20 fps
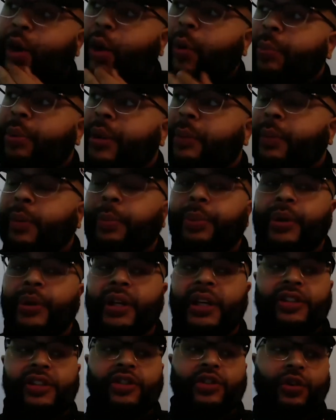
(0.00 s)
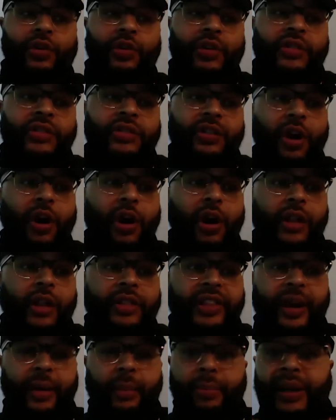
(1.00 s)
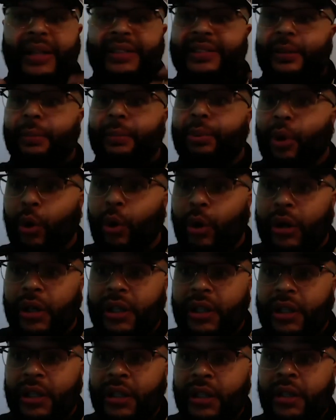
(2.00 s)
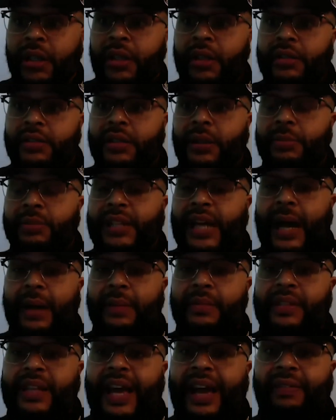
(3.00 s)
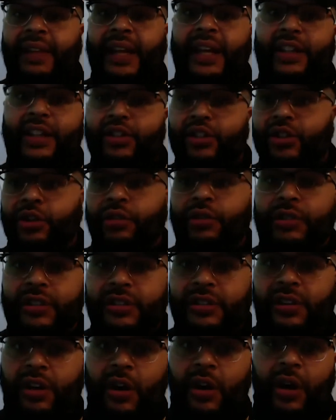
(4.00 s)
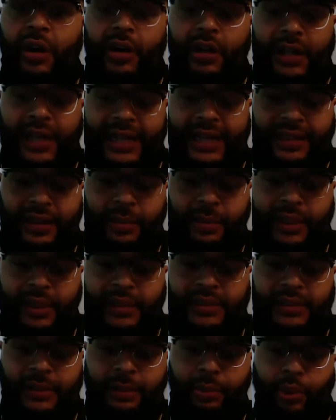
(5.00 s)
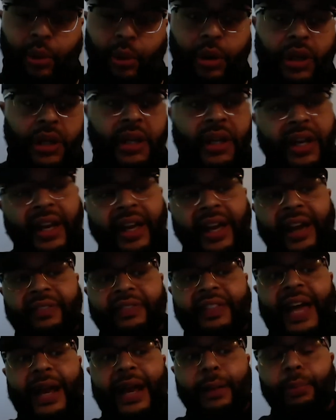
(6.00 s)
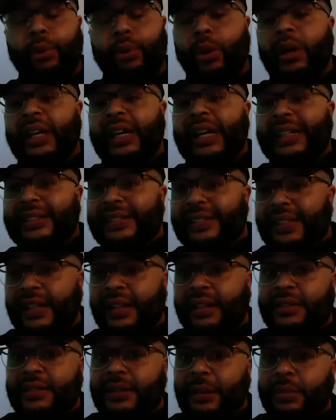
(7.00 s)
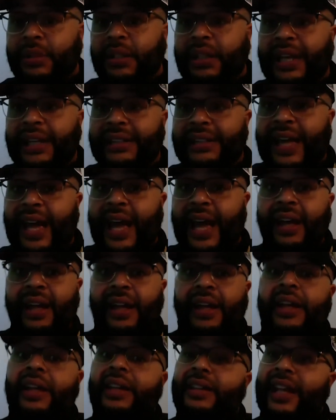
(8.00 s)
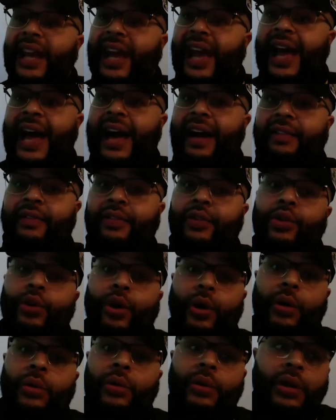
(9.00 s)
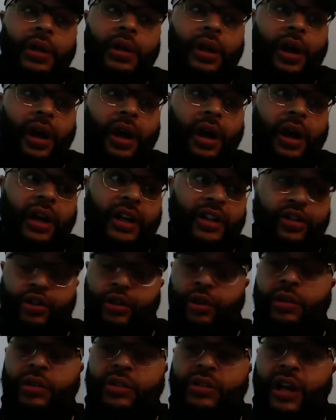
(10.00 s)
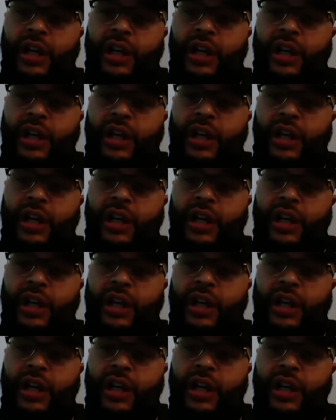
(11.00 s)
know people put insurance on their best employee. Sometimes they have like insurance on like their best employee. If that employee gets sick or something like that, they have, insurance